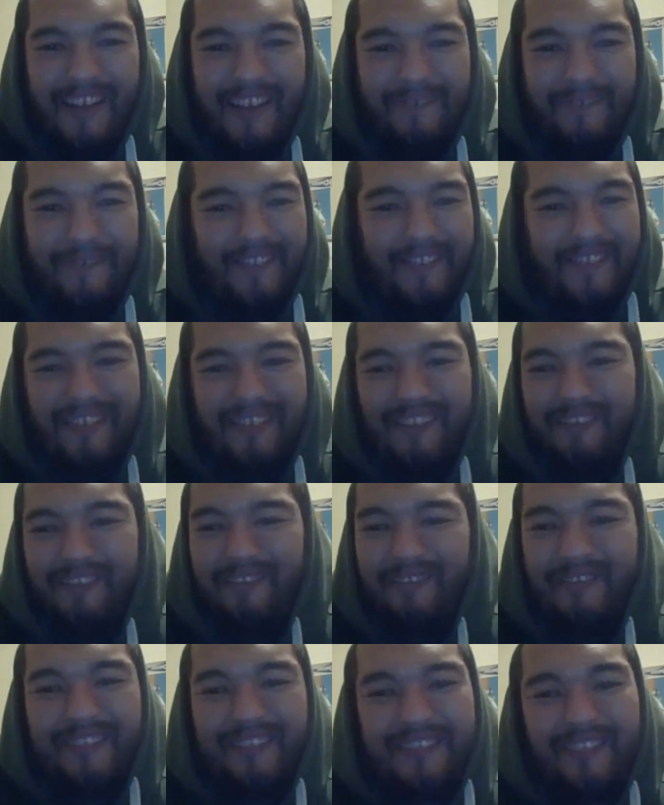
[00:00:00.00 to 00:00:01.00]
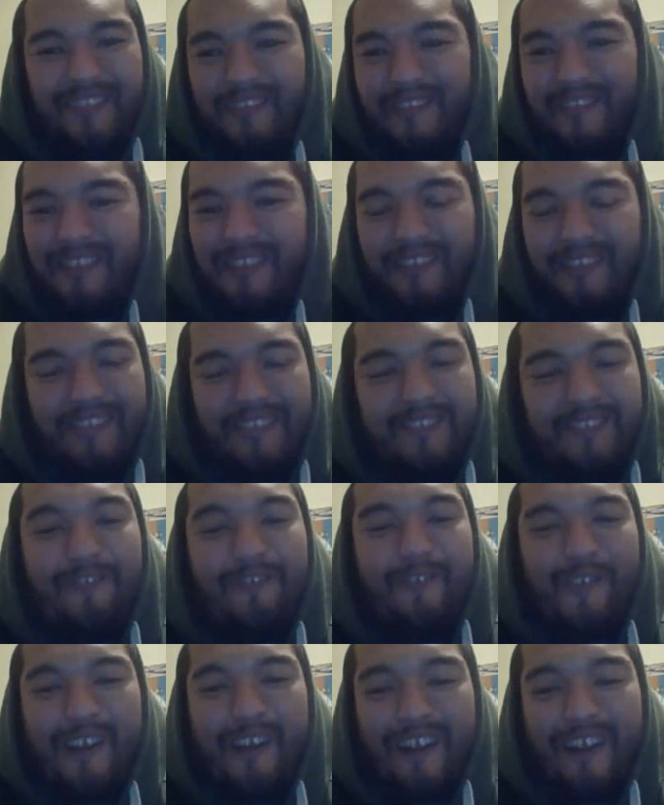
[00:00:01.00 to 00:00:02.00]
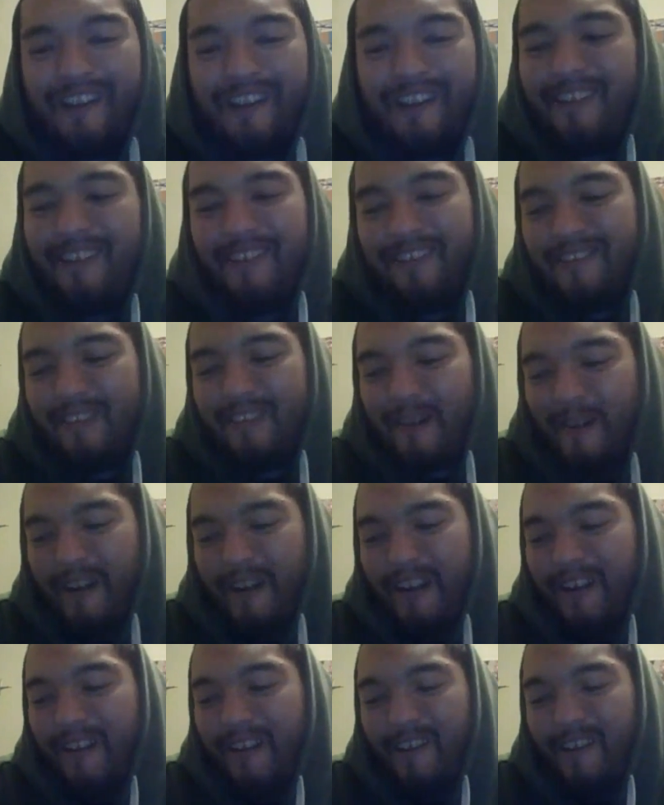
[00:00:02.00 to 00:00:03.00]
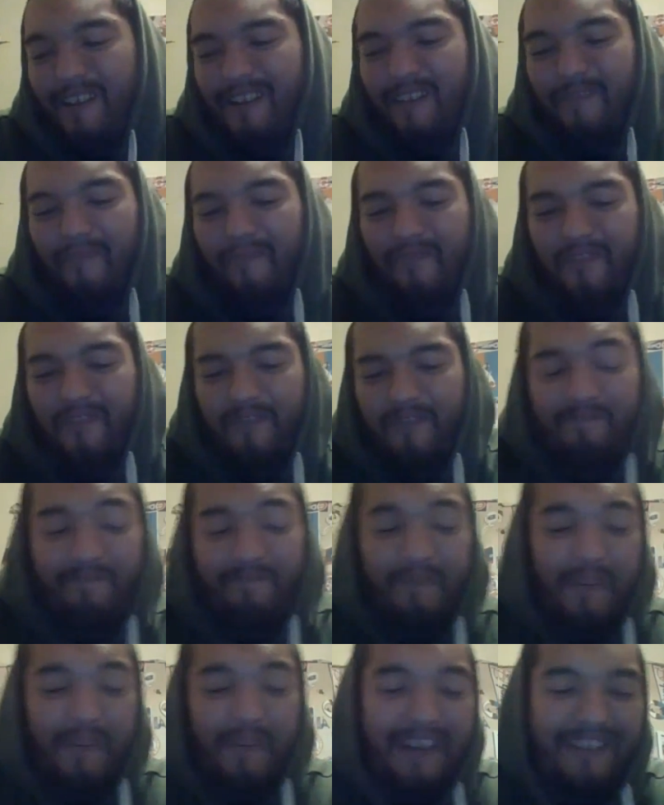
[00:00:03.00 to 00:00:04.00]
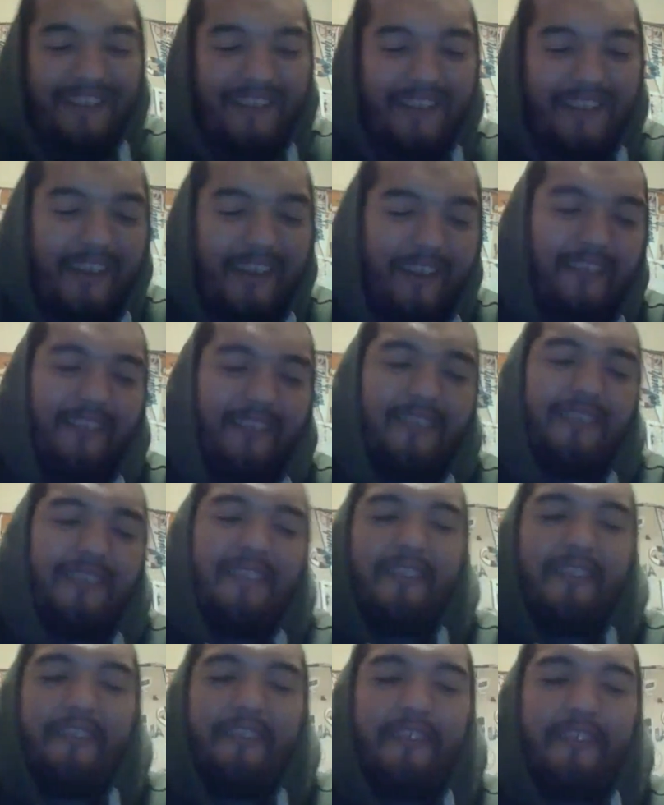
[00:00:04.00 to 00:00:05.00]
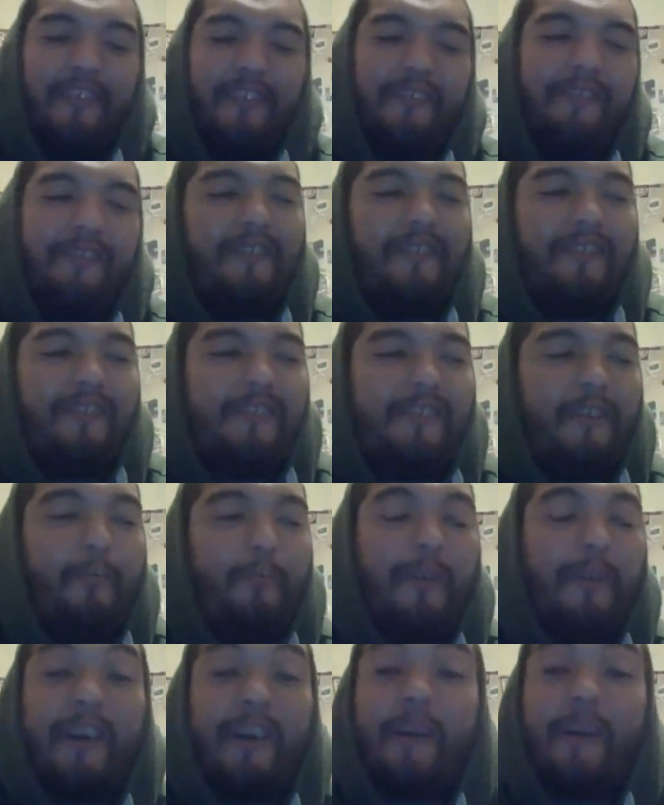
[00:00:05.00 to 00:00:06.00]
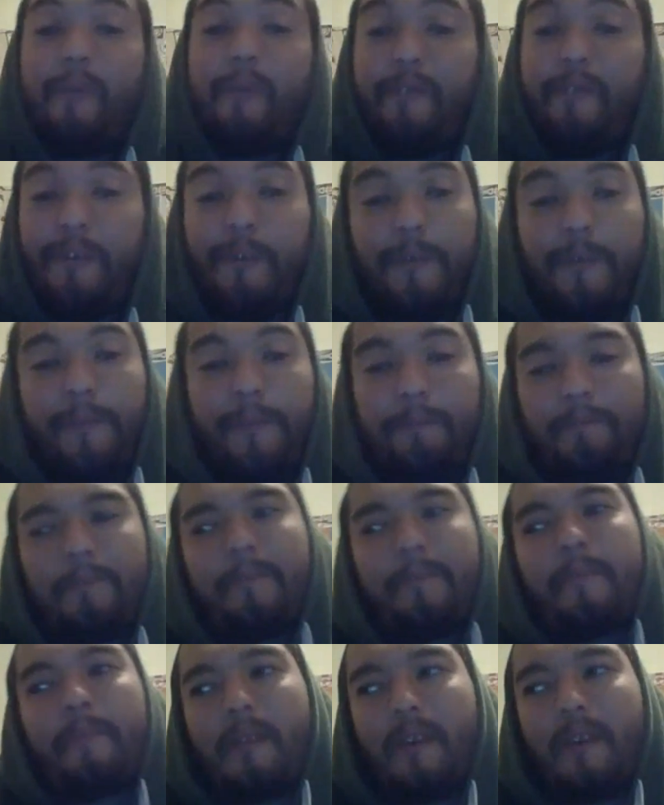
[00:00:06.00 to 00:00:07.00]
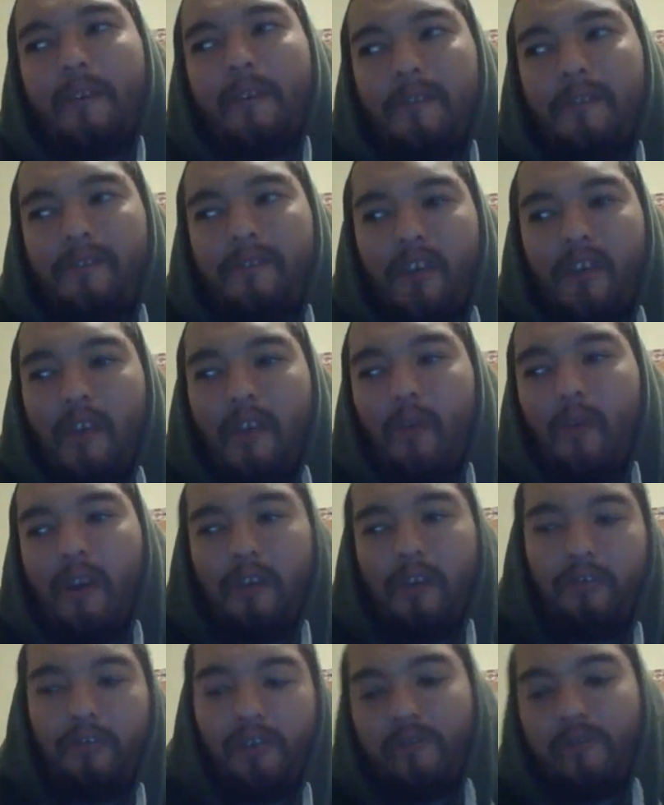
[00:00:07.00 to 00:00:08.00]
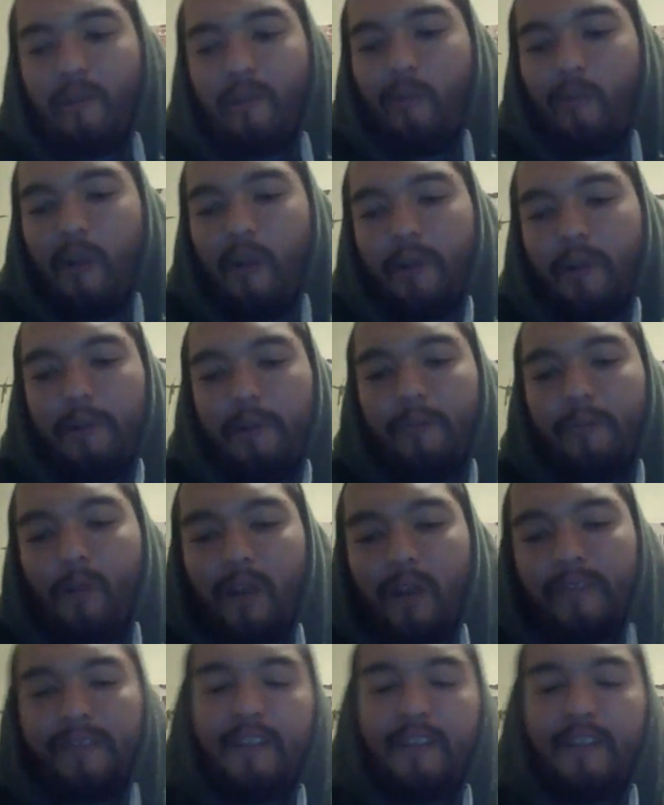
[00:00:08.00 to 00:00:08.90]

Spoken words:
15 of them. It's great, and it's great. Mm-hmm. But at the end, Sling Blade got revealed. It's Jay White. Jay White walks